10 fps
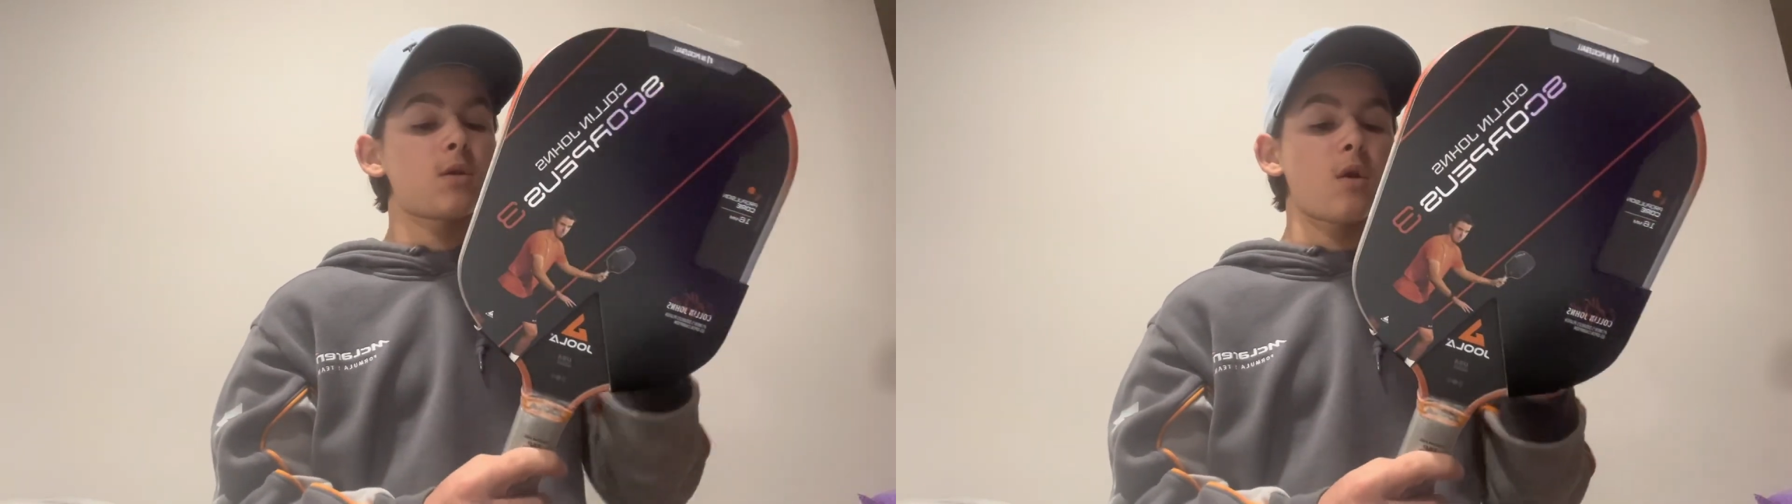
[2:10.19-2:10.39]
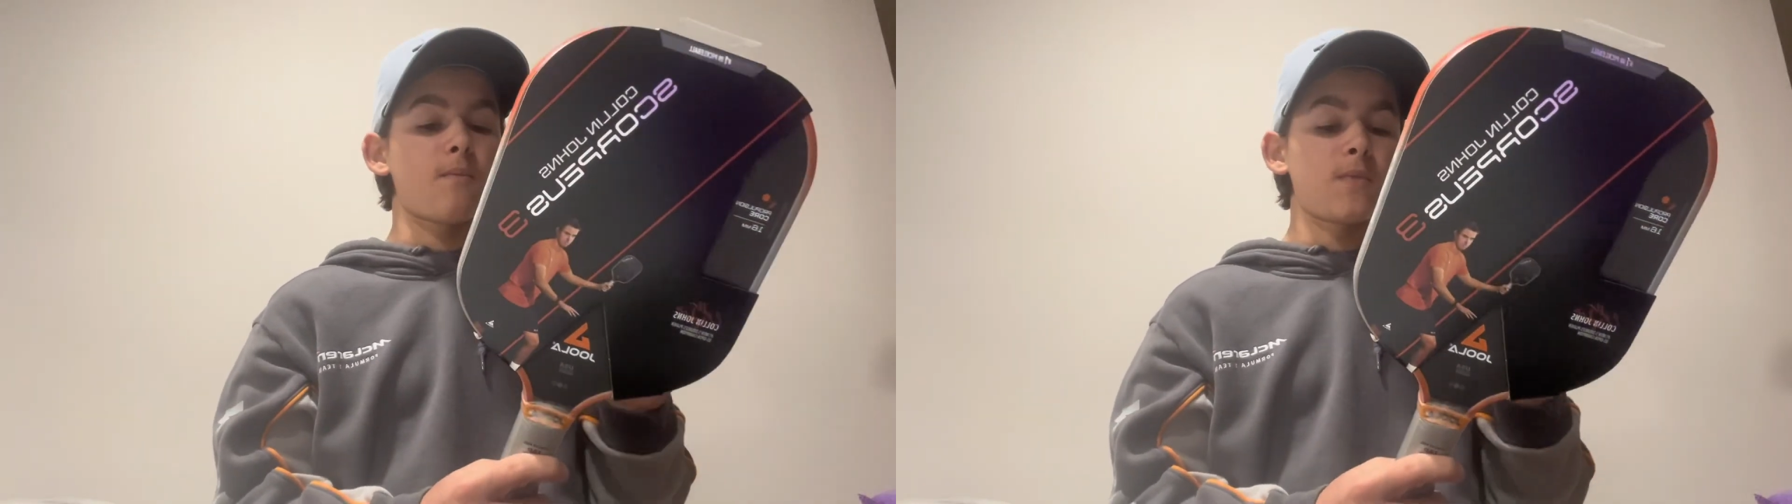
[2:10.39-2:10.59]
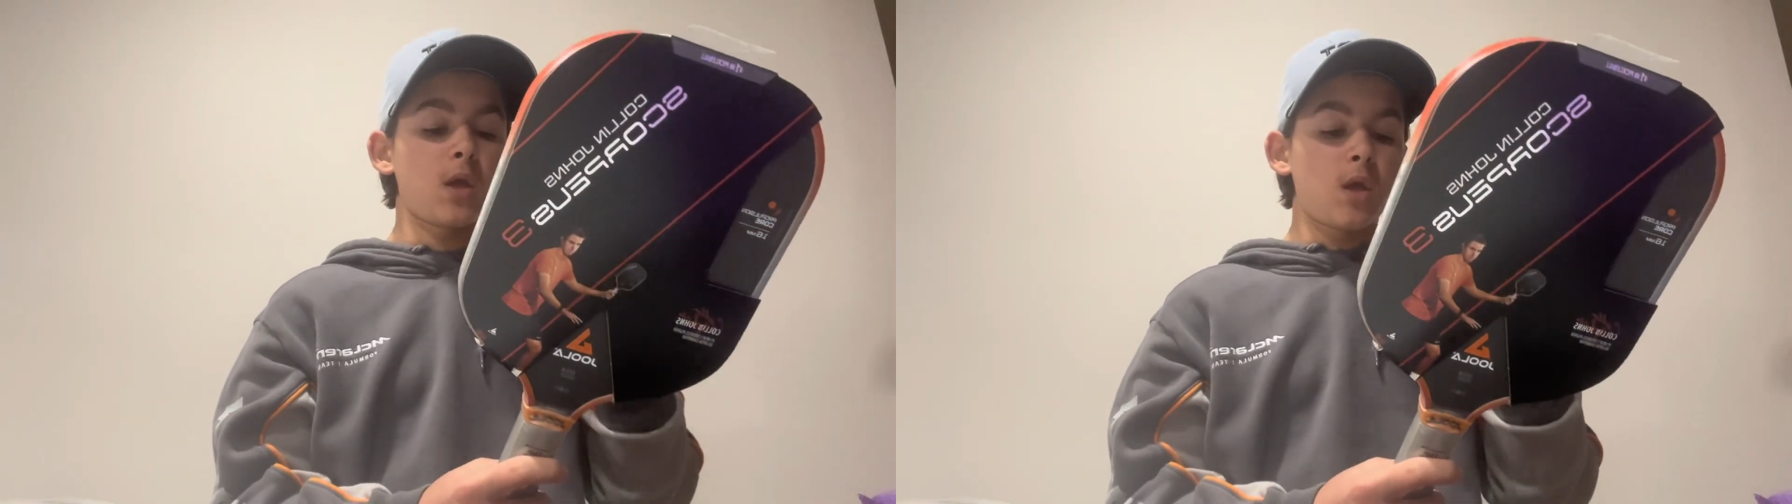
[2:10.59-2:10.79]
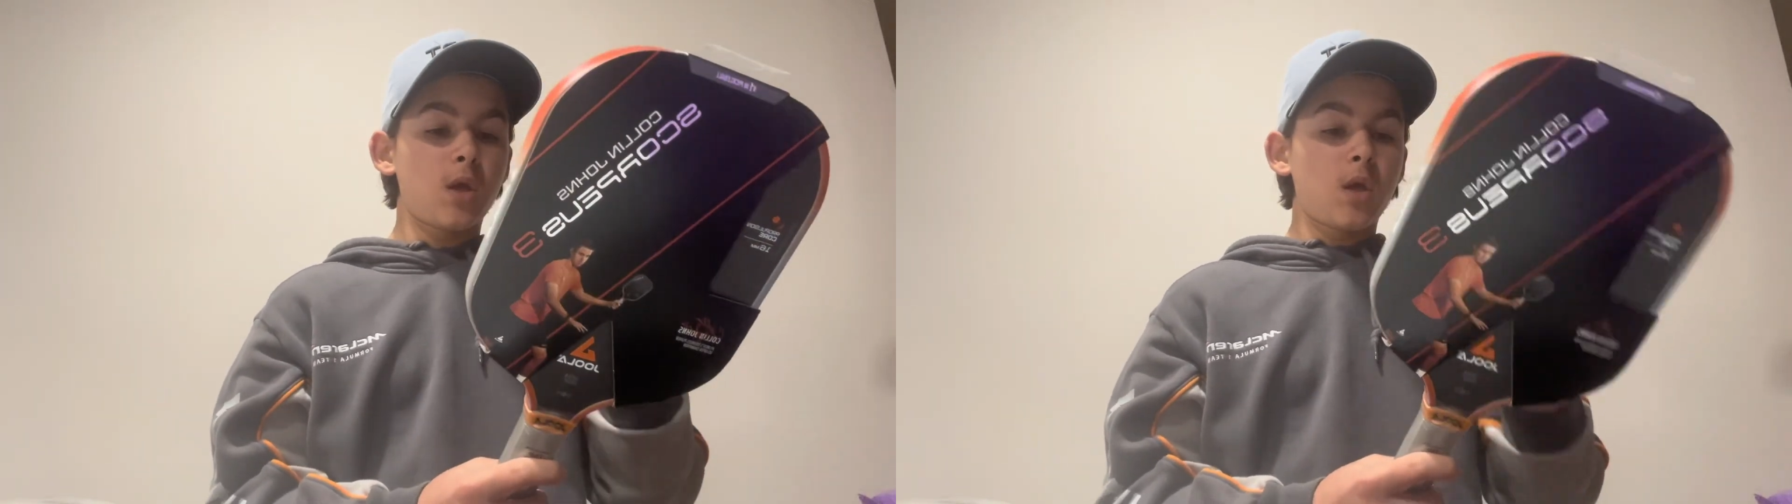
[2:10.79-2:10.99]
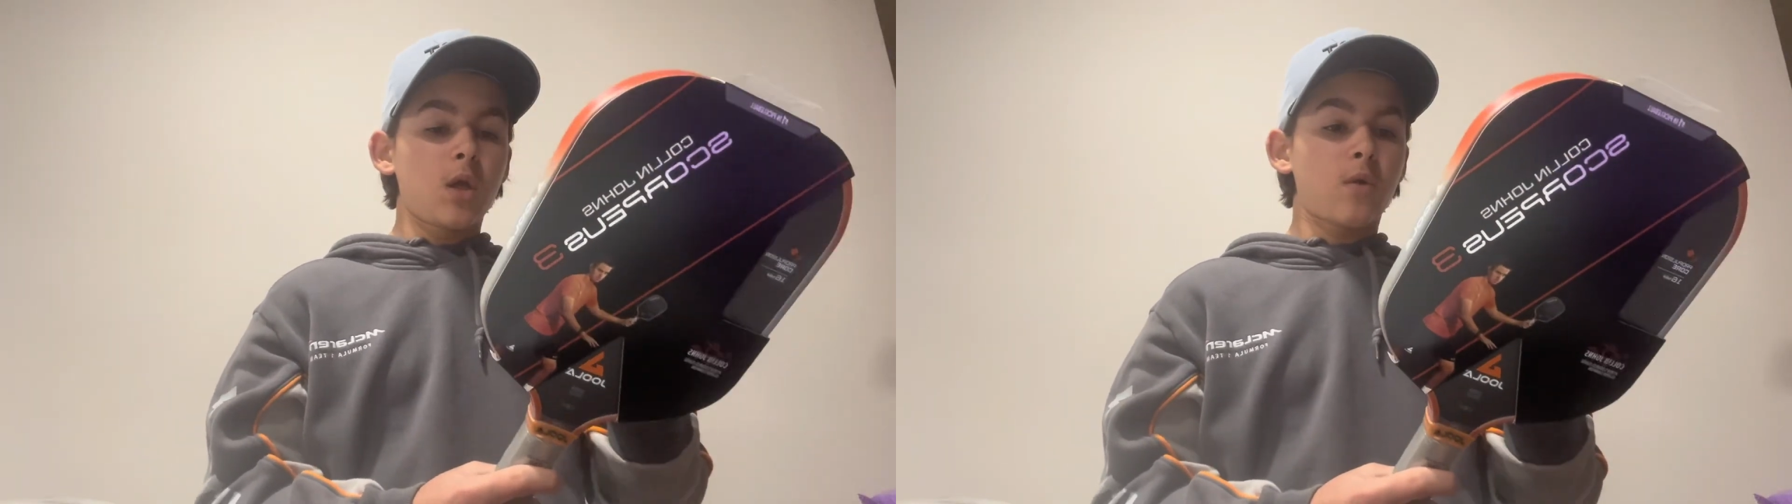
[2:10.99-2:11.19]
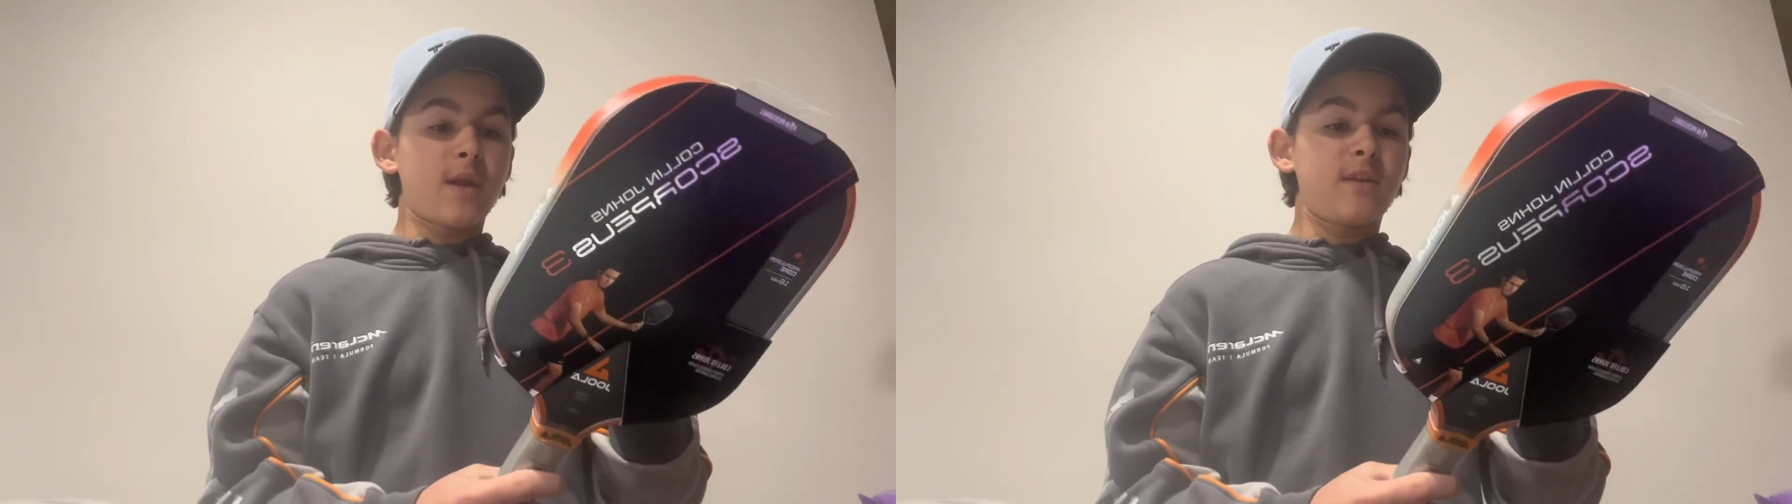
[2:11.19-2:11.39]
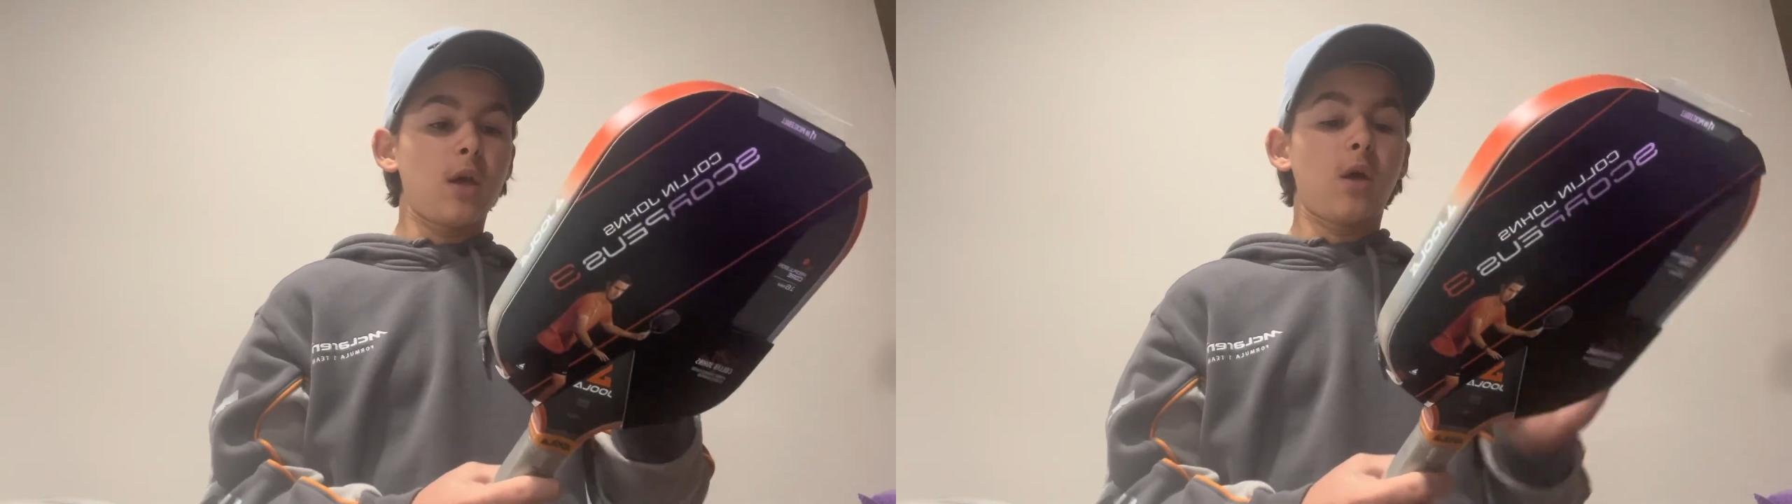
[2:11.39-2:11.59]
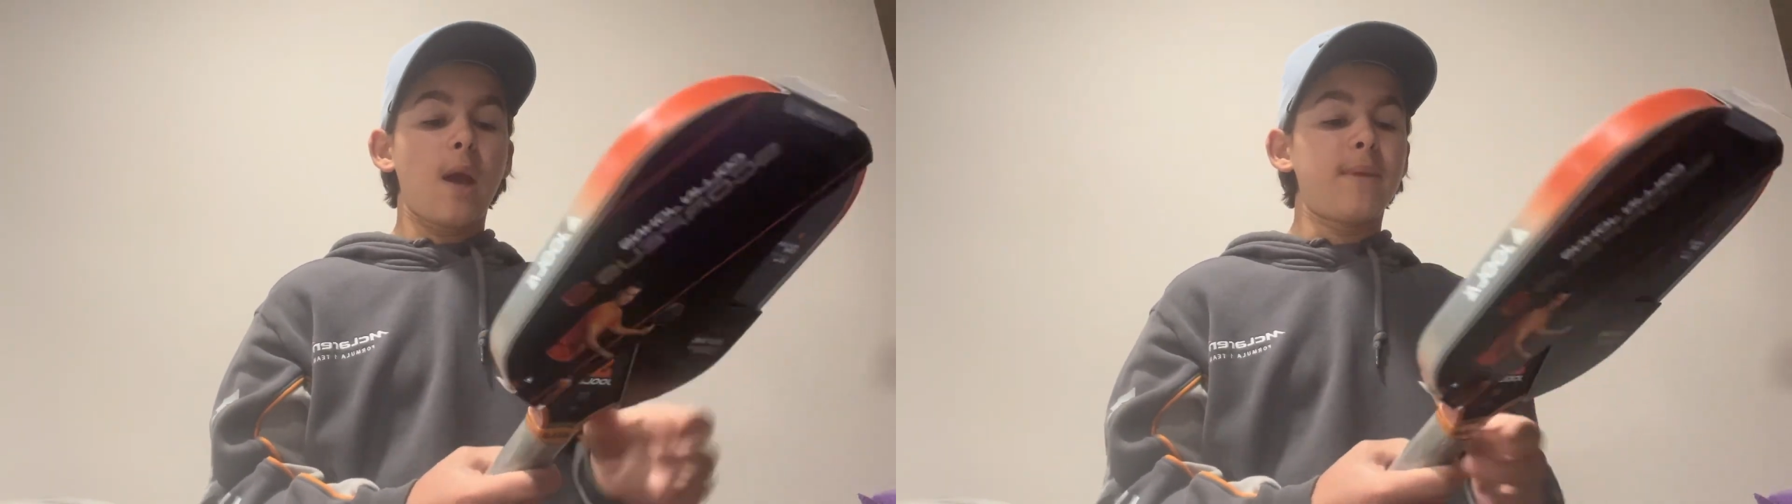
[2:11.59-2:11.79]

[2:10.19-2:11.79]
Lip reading: So great deal.